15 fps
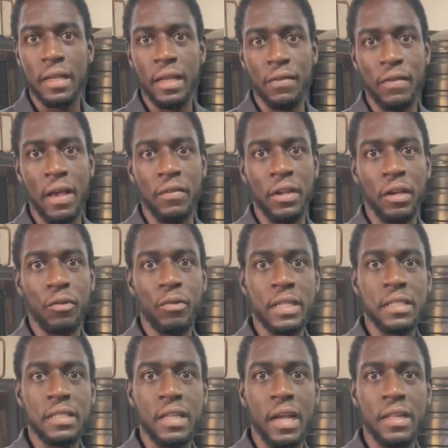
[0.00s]
If you have any
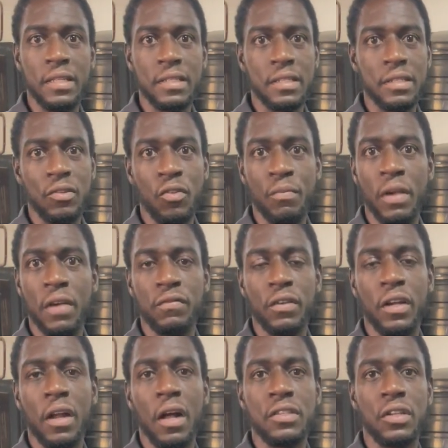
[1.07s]
questions, don't be
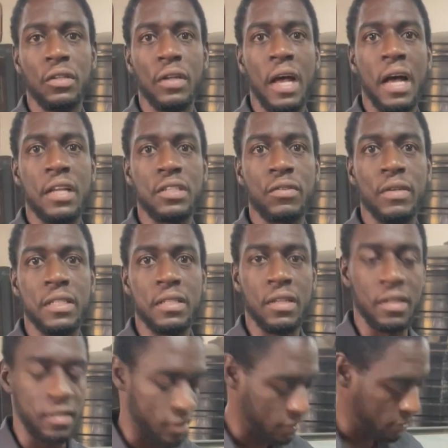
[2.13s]
afraid also to ask
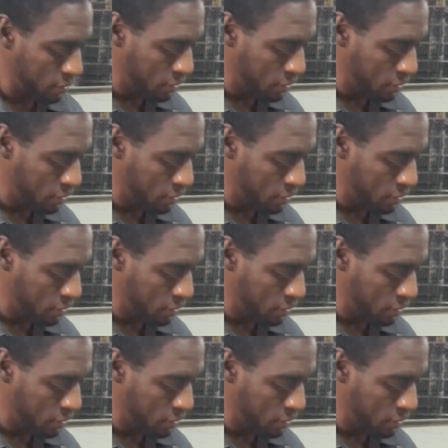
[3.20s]
questions.